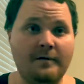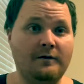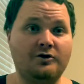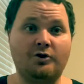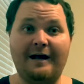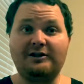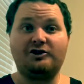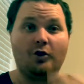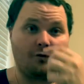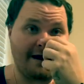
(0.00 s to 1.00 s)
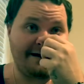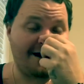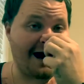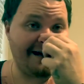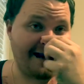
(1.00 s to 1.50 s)
So that showed right
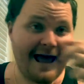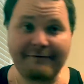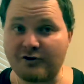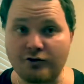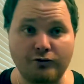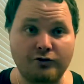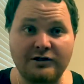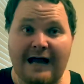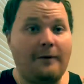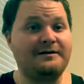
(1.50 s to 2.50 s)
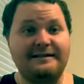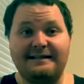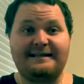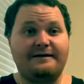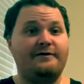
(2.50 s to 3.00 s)
there, I didn't have the shoes because I was in the
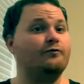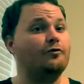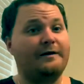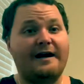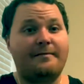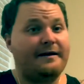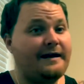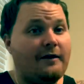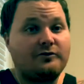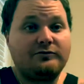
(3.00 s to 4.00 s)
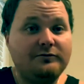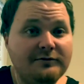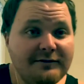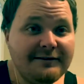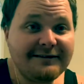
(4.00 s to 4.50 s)
TV room with everybody else.
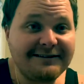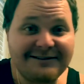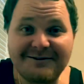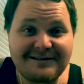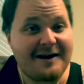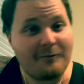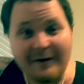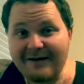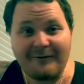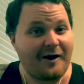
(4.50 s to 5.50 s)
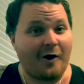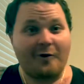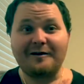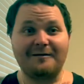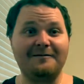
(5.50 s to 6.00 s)
You see what I'm saying? With all
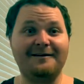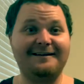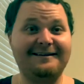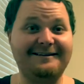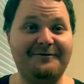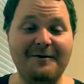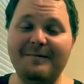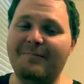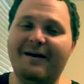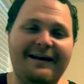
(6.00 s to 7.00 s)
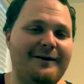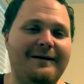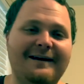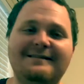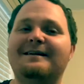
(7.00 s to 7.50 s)
of them. You feel me? But
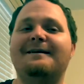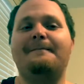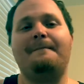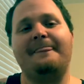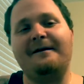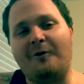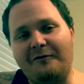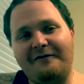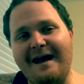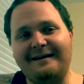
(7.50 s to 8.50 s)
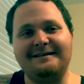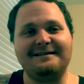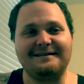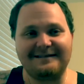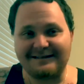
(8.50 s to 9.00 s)
anyways, the whole fact
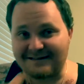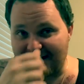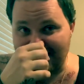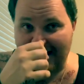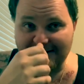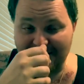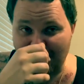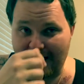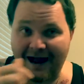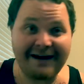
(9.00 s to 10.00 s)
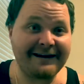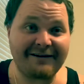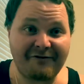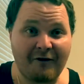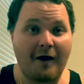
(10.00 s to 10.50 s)
is I still got there
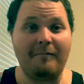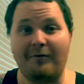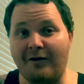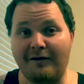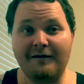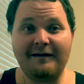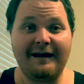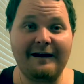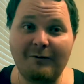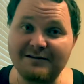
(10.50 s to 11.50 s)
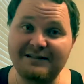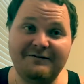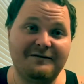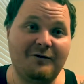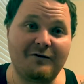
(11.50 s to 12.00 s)
and fought, bro, and it wasn't
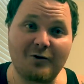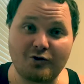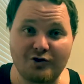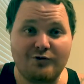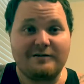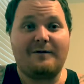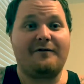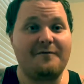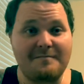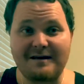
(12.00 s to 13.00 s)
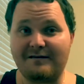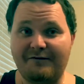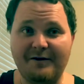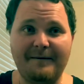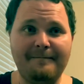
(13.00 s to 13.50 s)
even over no shoes that were for me. You
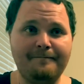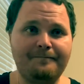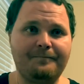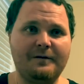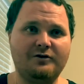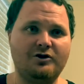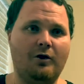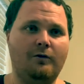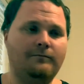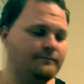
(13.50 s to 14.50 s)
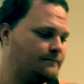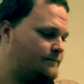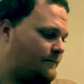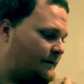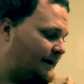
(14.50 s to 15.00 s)
feel me? So,
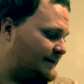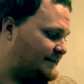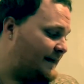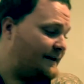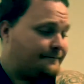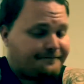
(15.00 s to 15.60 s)
like I said,